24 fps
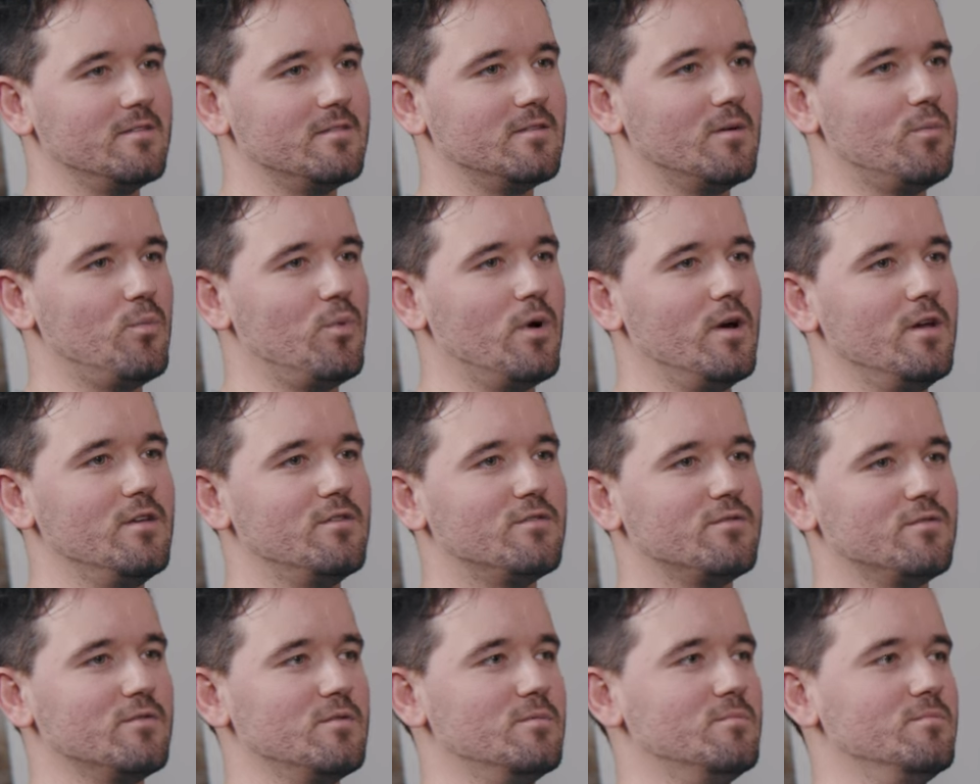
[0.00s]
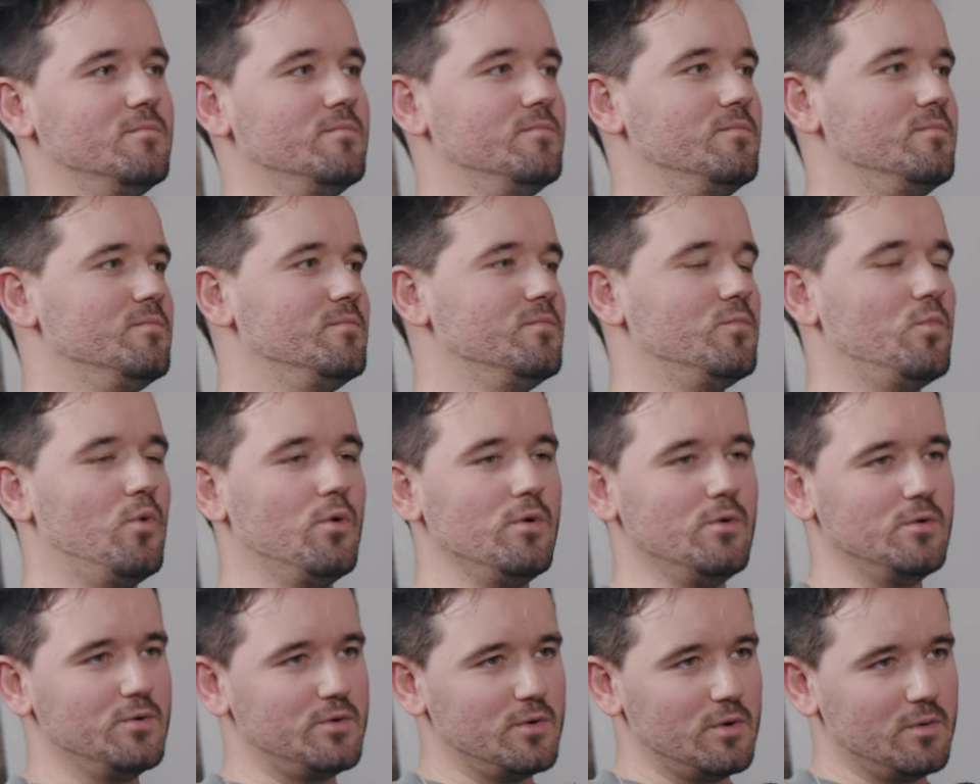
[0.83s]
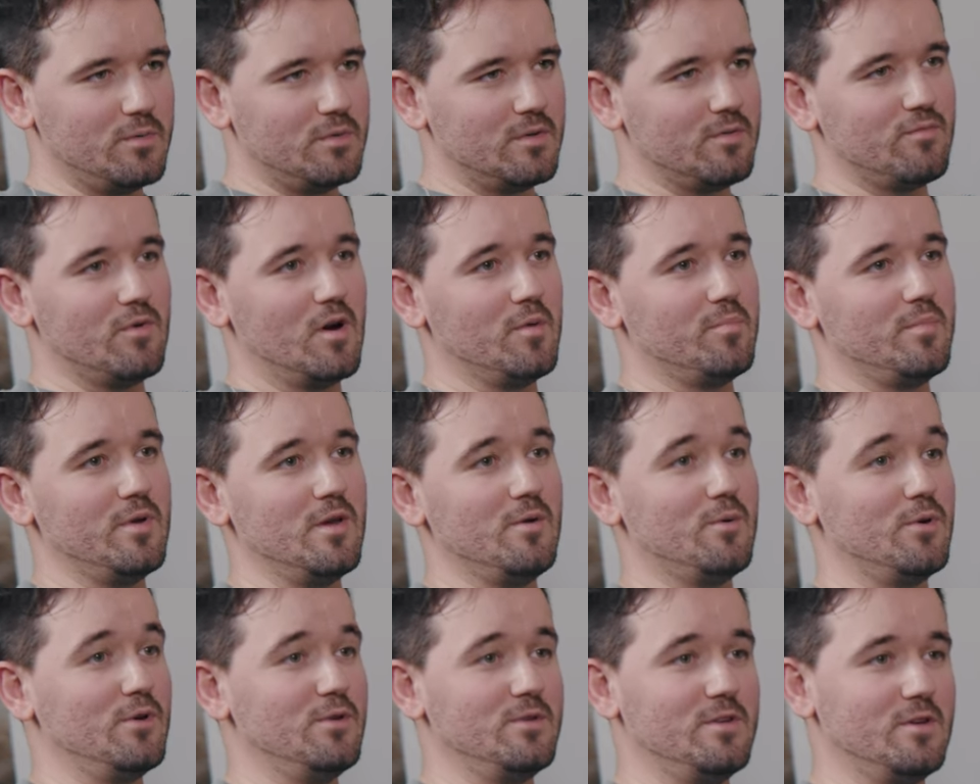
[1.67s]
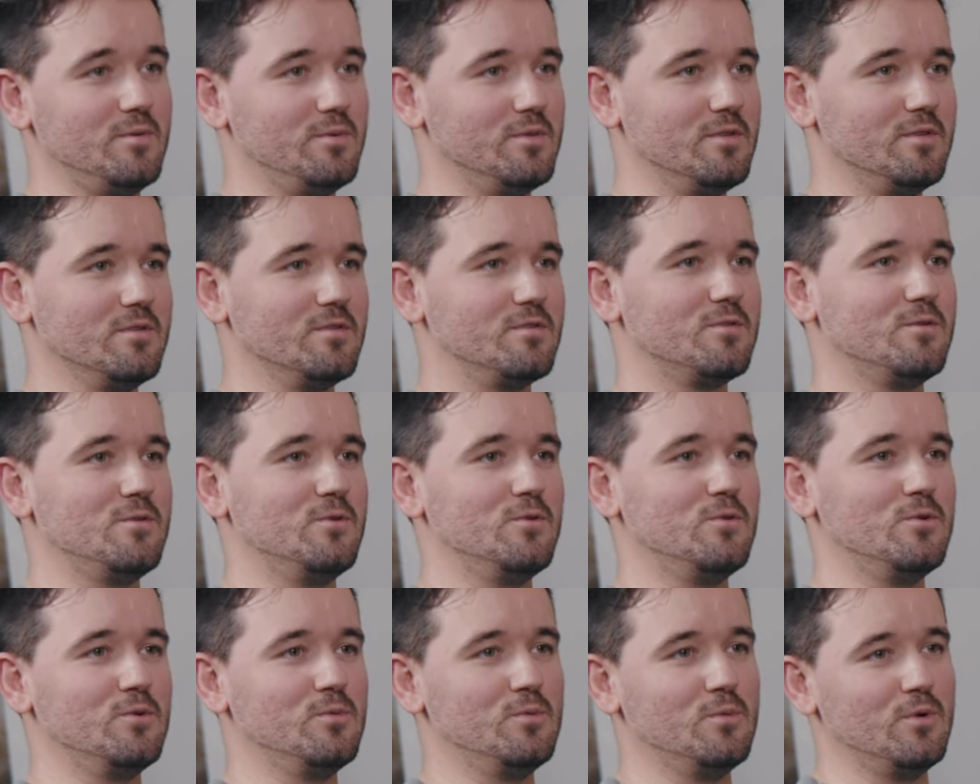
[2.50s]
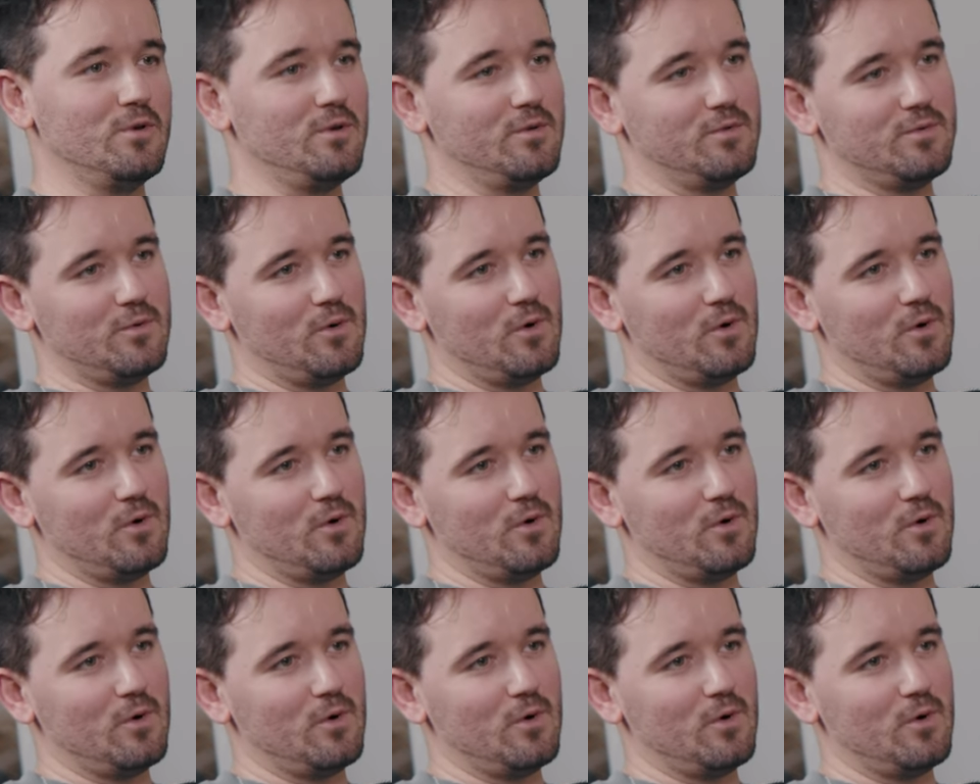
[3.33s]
in some mm. ways from what you're doing within rugby, what you do within school, what you're mm.